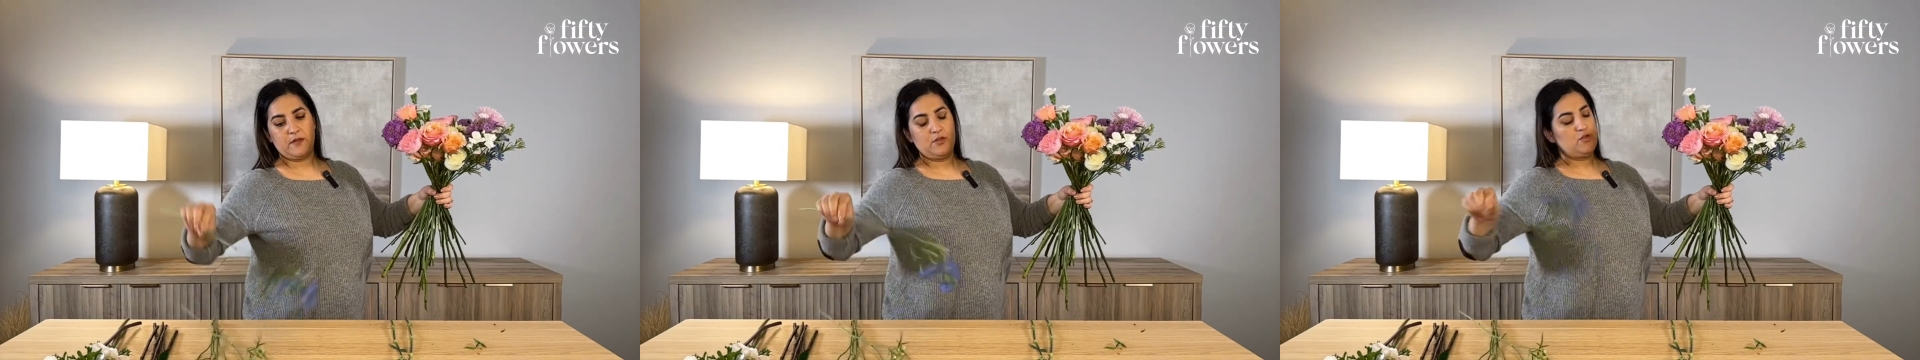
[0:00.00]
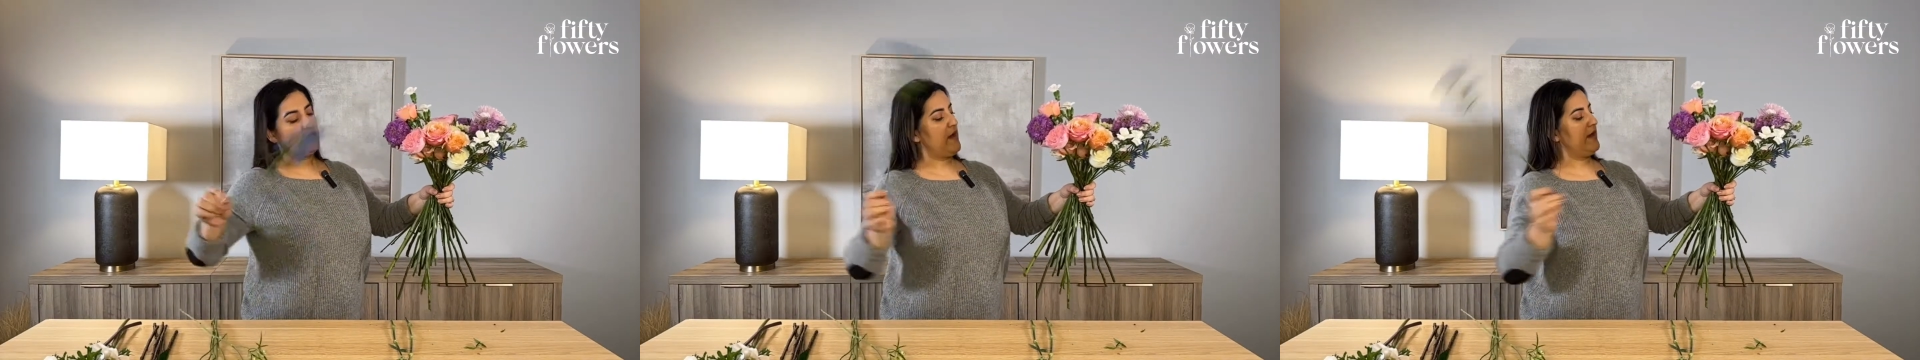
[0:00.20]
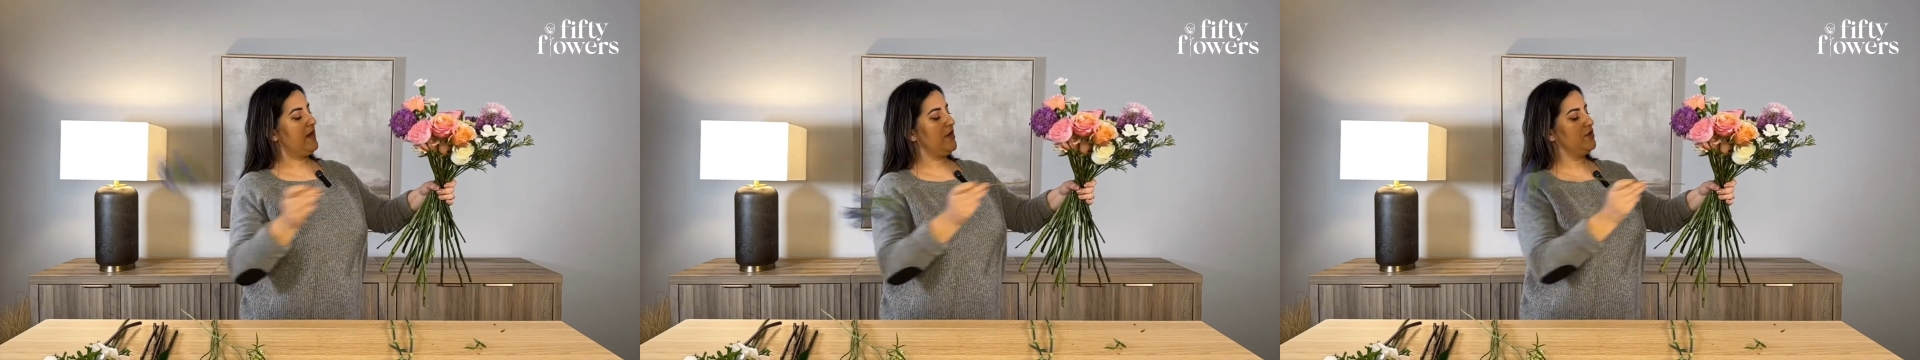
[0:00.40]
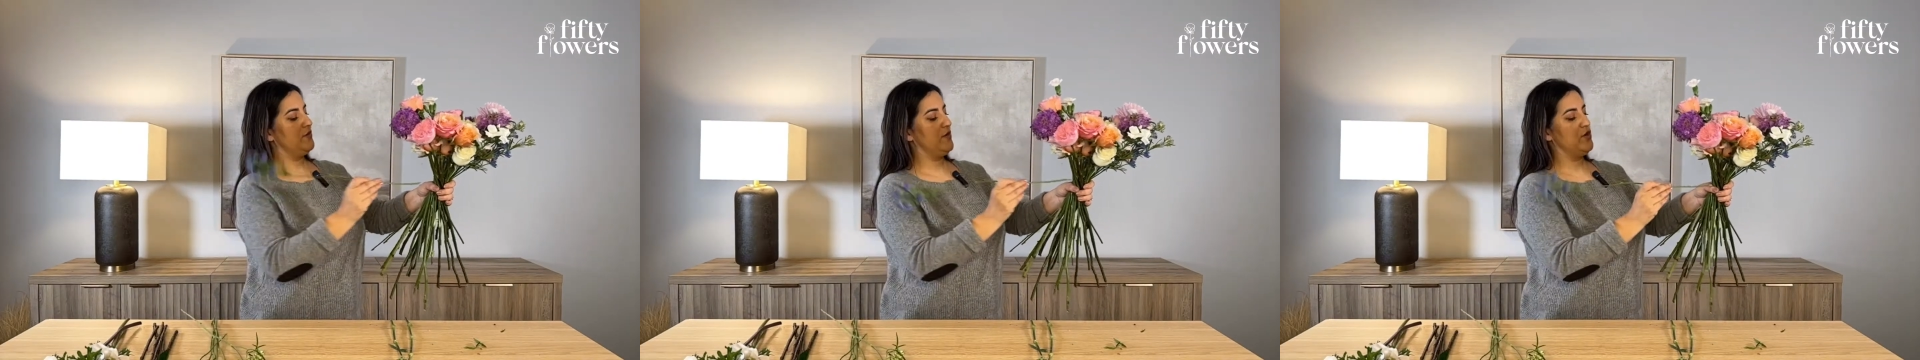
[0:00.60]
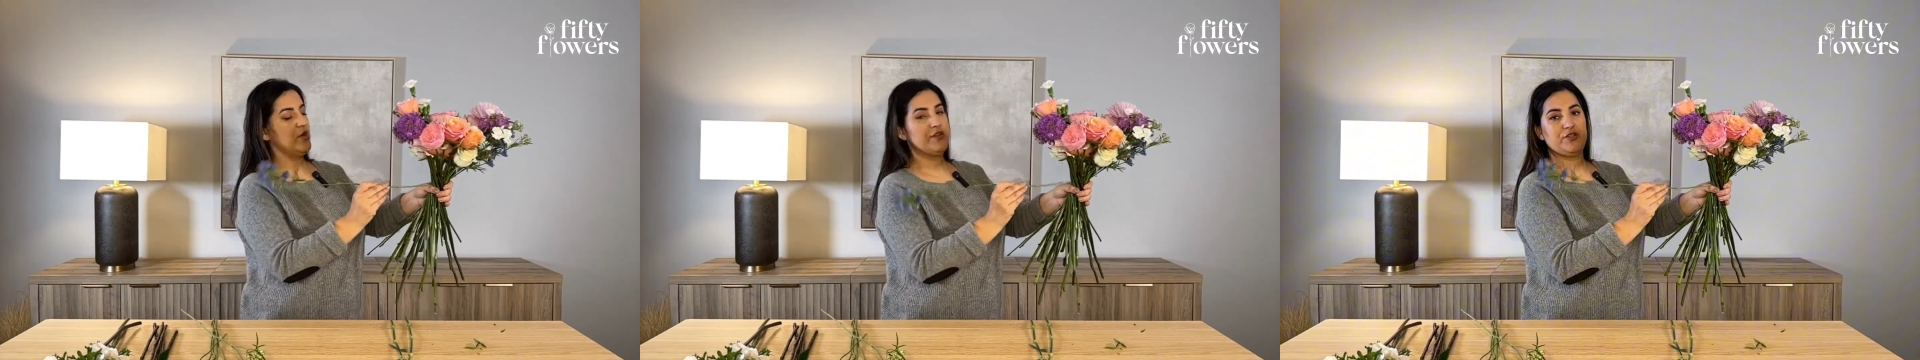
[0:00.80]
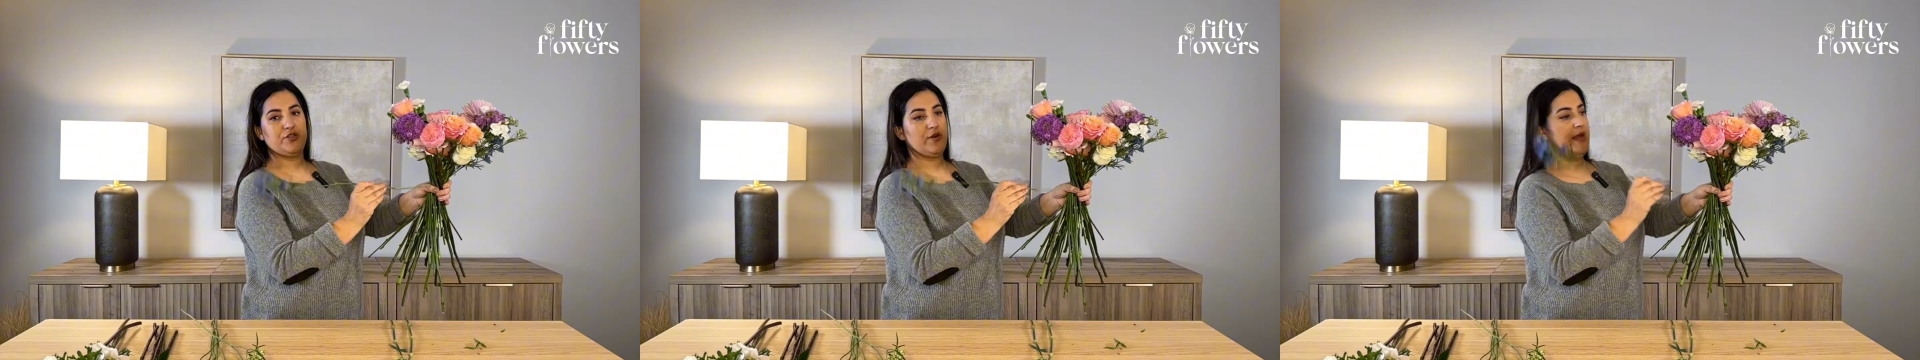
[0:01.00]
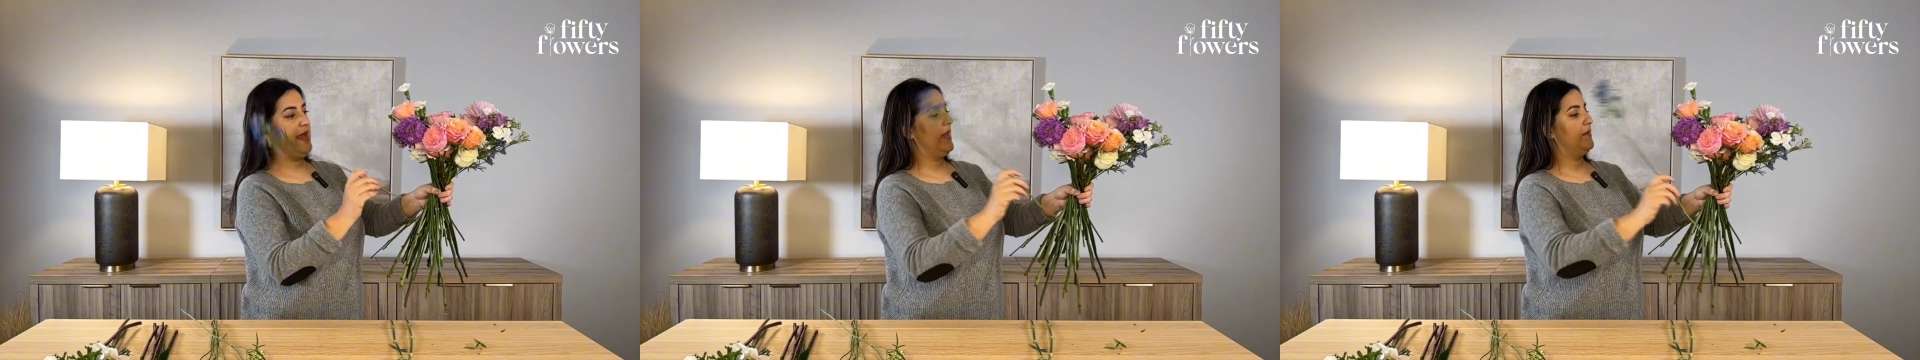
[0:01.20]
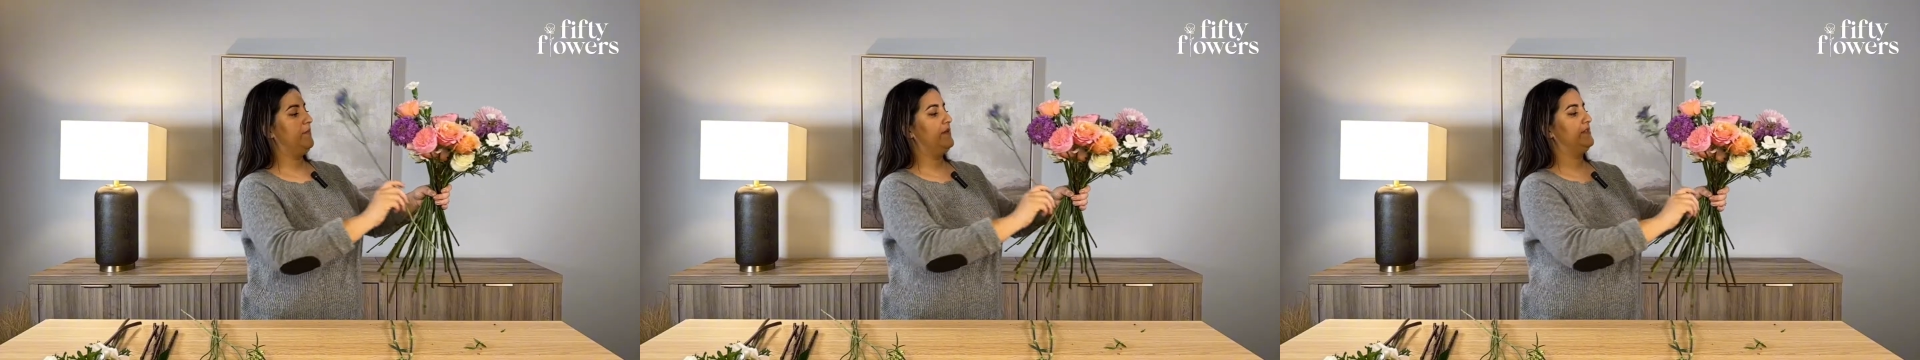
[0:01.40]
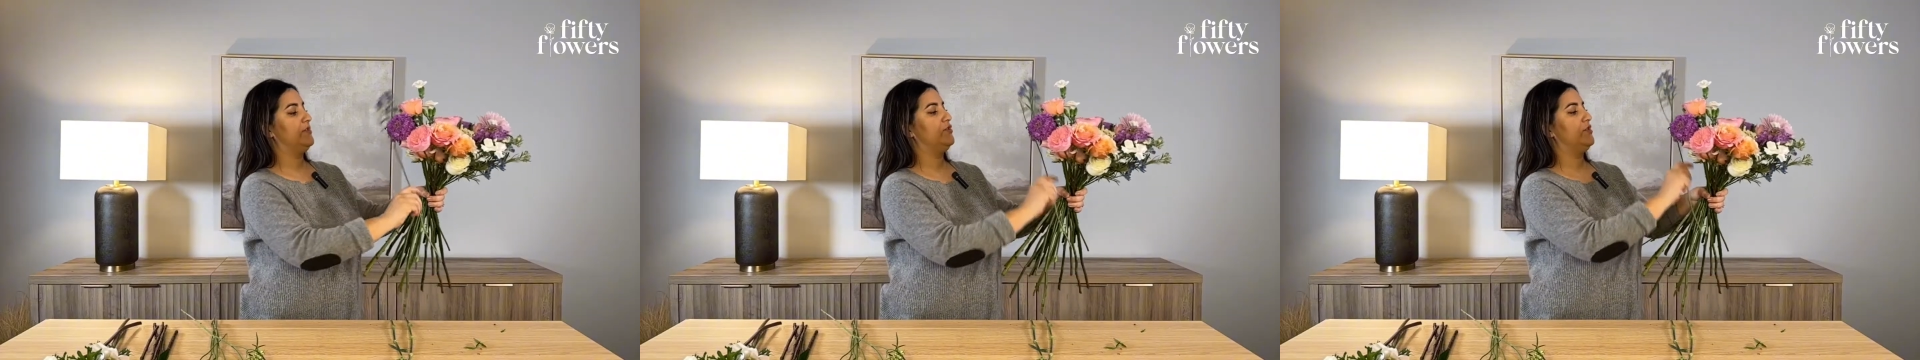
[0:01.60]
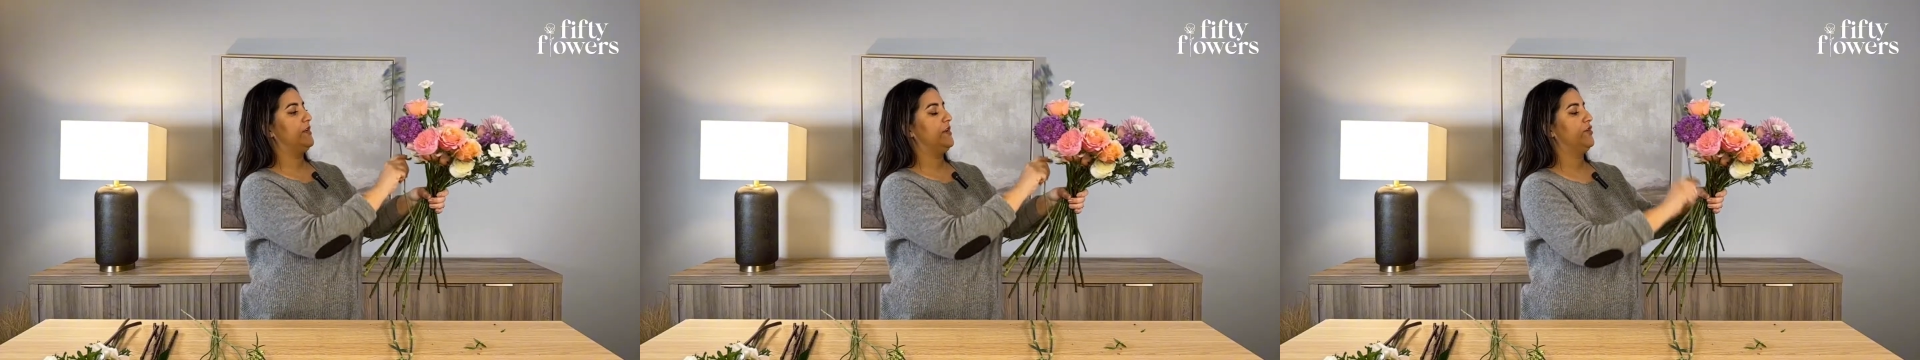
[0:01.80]
Try not to adjust your hand
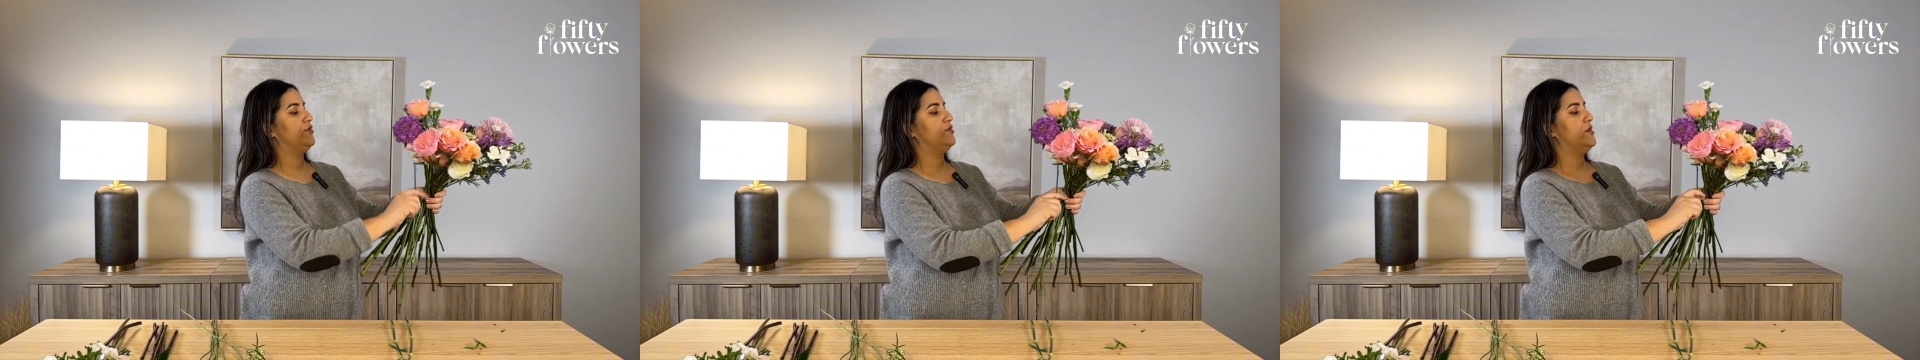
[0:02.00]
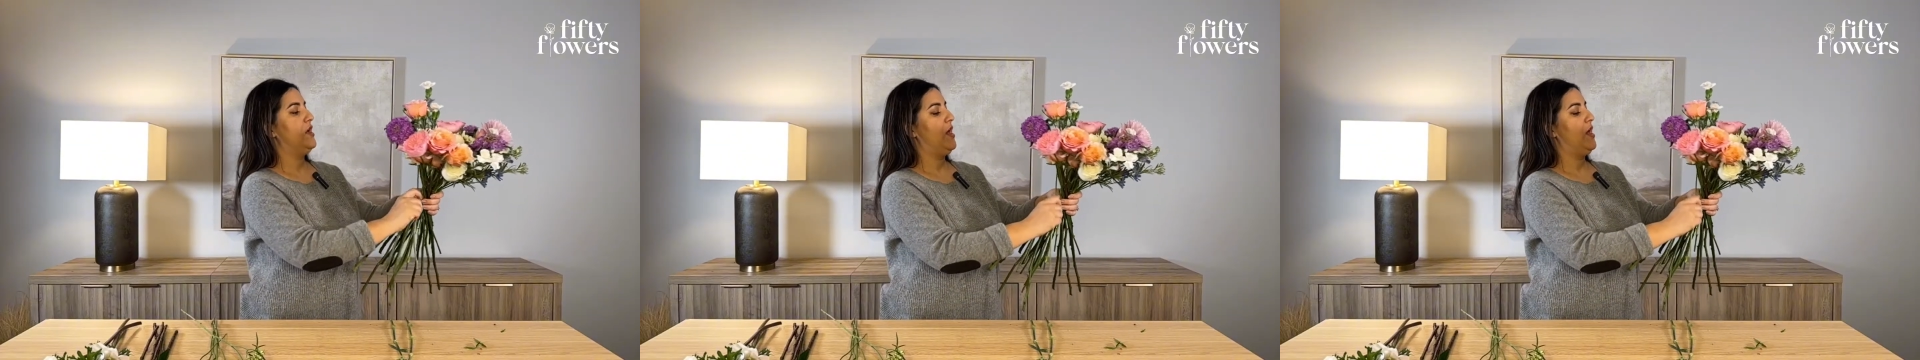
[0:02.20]
position here